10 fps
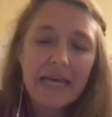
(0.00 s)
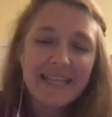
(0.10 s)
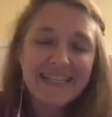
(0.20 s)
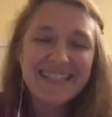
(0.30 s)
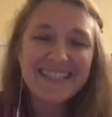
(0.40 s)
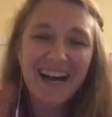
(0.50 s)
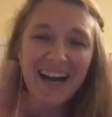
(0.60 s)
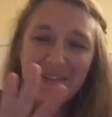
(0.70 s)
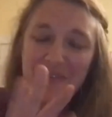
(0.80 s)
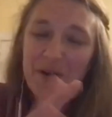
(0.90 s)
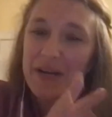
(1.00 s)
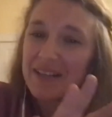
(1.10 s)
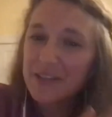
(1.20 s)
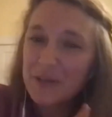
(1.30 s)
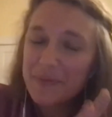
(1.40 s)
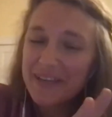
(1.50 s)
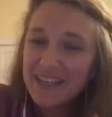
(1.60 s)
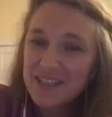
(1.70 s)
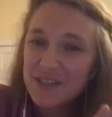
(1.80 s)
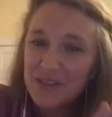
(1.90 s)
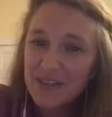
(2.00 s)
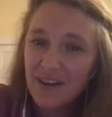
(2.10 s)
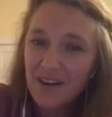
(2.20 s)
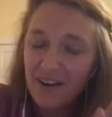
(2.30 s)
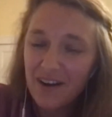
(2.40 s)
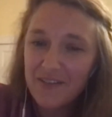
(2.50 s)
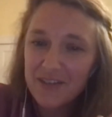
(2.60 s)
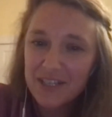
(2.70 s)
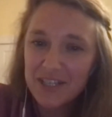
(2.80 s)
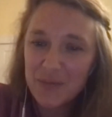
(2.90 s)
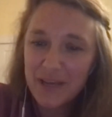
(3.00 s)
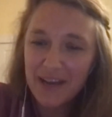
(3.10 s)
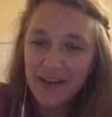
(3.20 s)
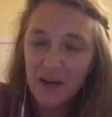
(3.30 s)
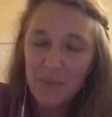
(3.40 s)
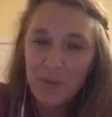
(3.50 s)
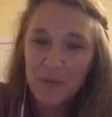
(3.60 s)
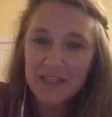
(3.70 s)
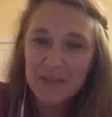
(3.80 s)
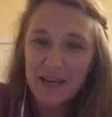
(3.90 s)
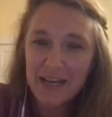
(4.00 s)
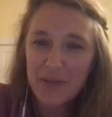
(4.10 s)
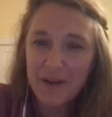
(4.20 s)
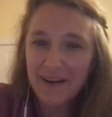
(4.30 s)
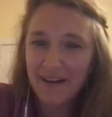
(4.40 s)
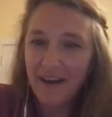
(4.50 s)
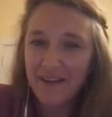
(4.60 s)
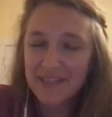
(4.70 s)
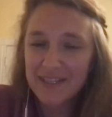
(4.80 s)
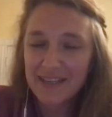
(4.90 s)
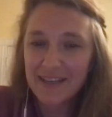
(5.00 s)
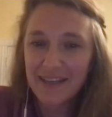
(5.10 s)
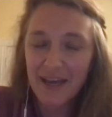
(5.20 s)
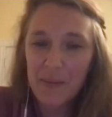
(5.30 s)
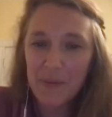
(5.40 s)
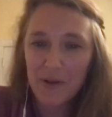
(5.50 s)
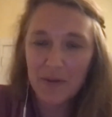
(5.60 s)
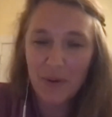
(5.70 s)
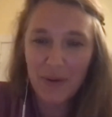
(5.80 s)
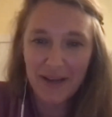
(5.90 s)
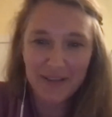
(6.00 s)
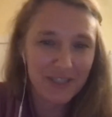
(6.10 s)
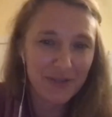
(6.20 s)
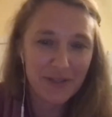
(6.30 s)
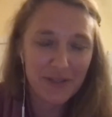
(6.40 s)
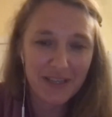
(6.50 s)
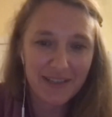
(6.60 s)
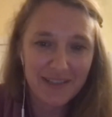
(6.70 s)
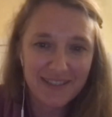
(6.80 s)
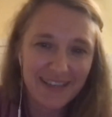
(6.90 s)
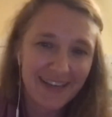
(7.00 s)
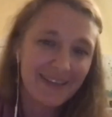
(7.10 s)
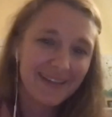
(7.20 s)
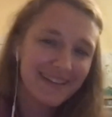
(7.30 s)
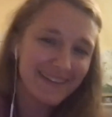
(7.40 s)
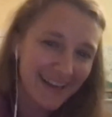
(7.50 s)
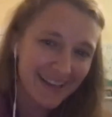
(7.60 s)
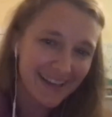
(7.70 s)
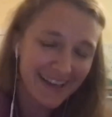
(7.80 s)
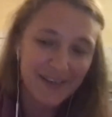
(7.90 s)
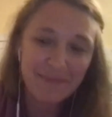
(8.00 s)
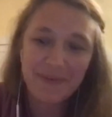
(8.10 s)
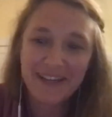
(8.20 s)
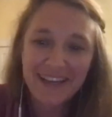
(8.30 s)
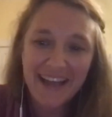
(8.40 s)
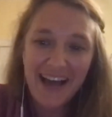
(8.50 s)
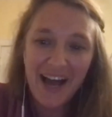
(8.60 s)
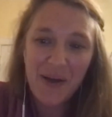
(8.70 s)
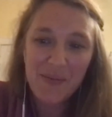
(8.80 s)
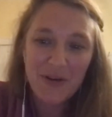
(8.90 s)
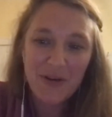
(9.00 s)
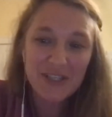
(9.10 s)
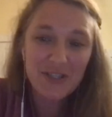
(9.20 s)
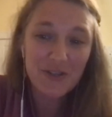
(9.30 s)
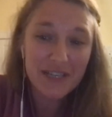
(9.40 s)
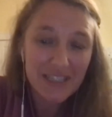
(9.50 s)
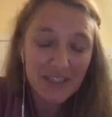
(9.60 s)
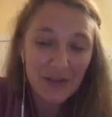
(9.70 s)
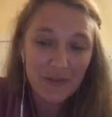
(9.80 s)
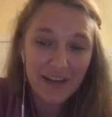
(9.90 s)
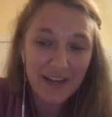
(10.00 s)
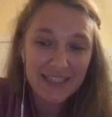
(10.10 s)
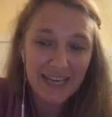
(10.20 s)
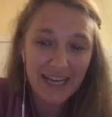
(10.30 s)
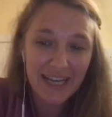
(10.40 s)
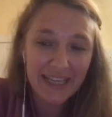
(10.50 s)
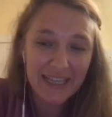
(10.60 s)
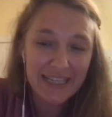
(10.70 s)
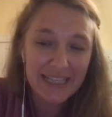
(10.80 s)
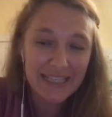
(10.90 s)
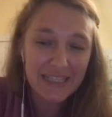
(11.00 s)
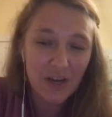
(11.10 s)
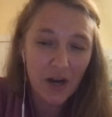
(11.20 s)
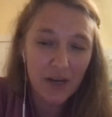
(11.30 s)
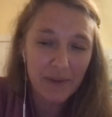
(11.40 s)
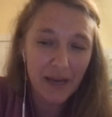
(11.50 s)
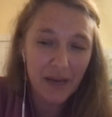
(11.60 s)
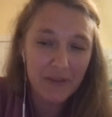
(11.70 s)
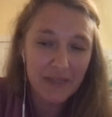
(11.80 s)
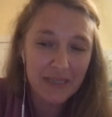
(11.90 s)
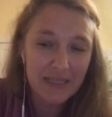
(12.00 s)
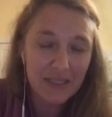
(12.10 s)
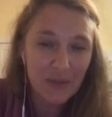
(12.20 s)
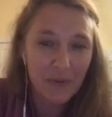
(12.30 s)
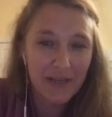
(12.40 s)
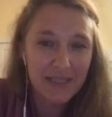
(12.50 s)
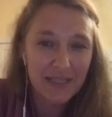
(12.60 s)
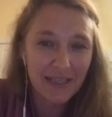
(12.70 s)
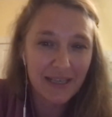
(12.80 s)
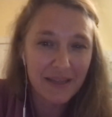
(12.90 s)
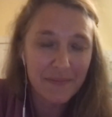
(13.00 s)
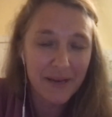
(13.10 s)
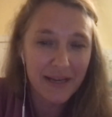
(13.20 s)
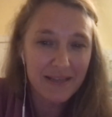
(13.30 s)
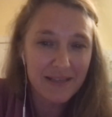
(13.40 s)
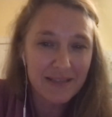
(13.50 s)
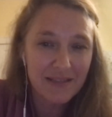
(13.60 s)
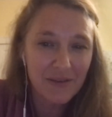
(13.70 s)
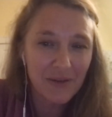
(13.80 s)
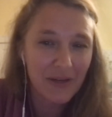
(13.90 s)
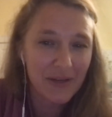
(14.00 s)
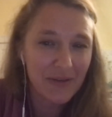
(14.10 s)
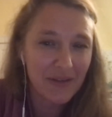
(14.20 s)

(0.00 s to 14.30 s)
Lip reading: This is kind of going a little bit into the heart conversation we had a couple of weeks, and you might not have this data yet, but I'll throw it out to you and you can say not yet. But on a strict low-fat diet, is cardiomyopathy still present in the mice, or are you